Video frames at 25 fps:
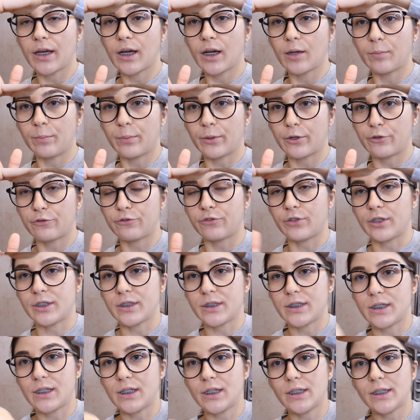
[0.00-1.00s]
upper
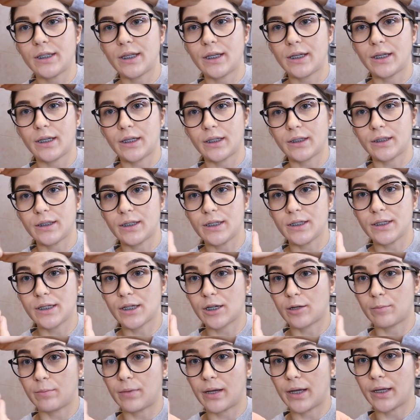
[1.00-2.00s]
front teeth and these
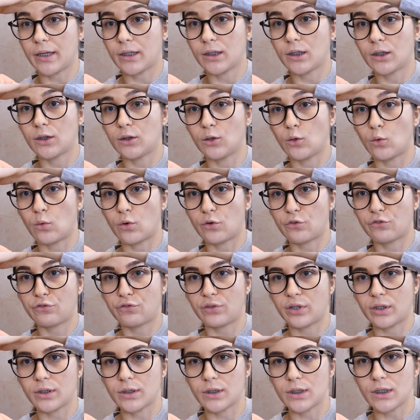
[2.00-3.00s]
are my lower
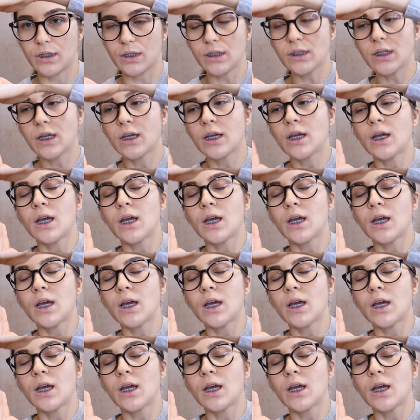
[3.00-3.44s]
front teeth.